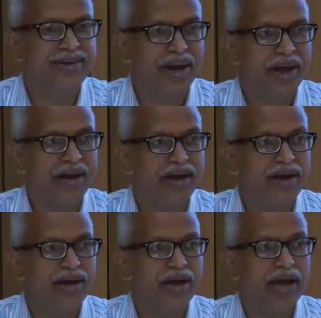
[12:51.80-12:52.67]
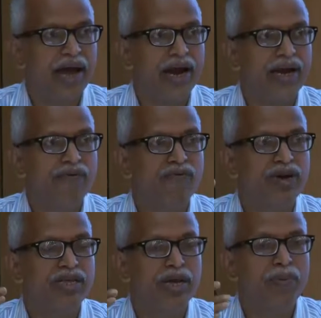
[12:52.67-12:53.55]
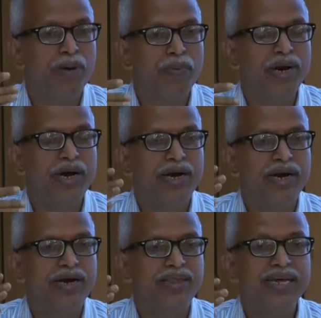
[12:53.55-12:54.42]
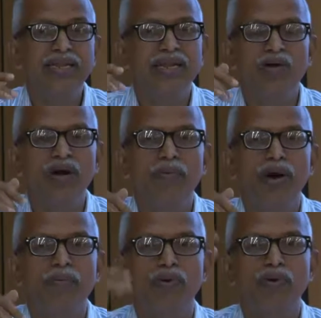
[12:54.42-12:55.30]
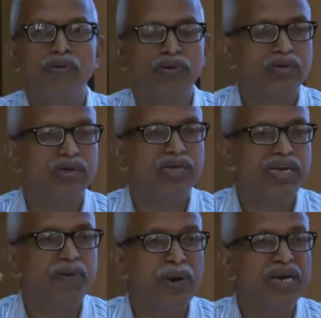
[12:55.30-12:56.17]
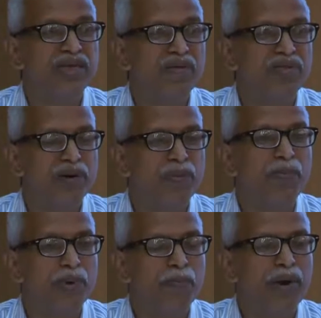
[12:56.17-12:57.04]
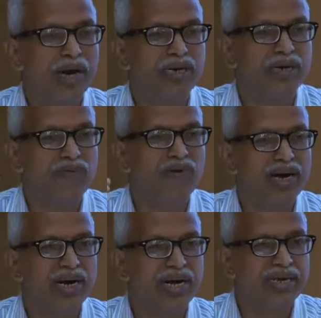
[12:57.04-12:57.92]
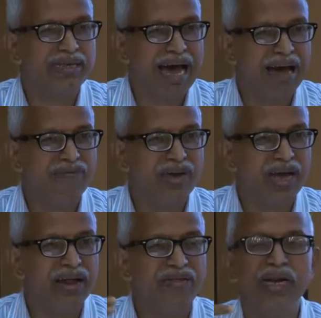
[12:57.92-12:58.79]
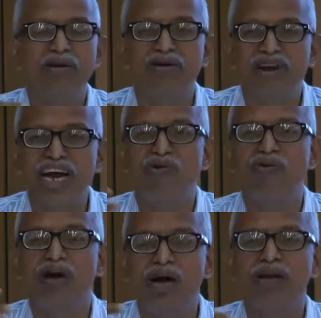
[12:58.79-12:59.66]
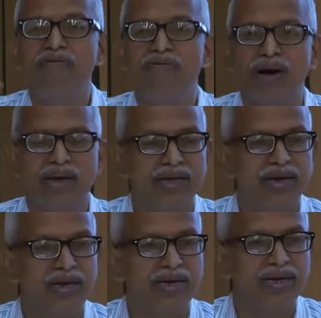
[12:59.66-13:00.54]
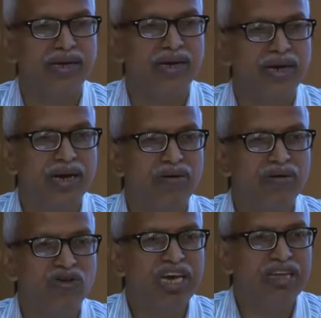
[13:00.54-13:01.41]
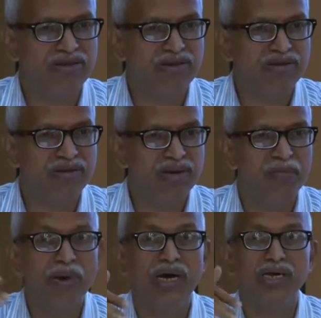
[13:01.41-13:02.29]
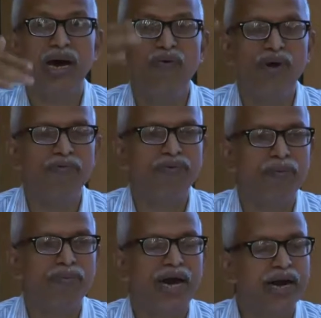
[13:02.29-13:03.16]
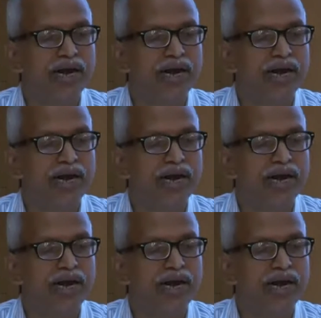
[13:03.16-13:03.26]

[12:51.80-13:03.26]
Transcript: right and if it is evaporated then there will be of course it depends on the vapor pressure what it is having and then it will try to nullify that you know changes because away from that